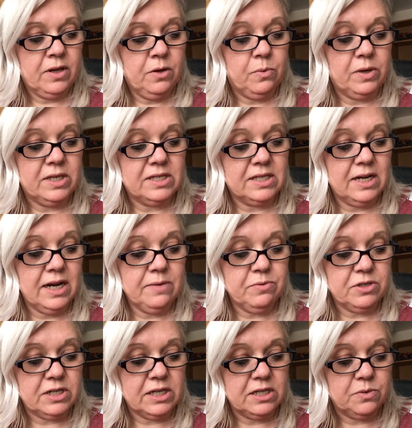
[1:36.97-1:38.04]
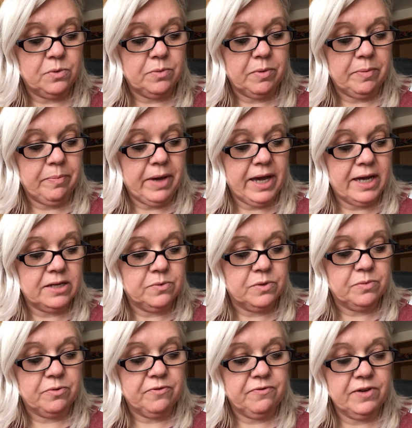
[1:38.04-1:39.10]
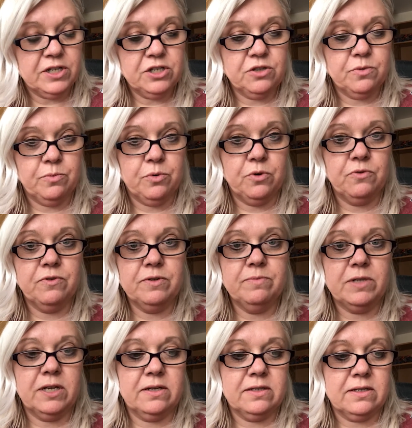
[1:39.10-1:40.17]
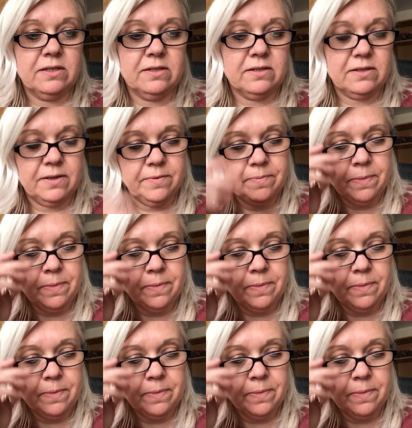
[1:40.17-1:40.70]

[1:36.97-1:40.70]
where the celebrities would be paired with professional ballroom dancers.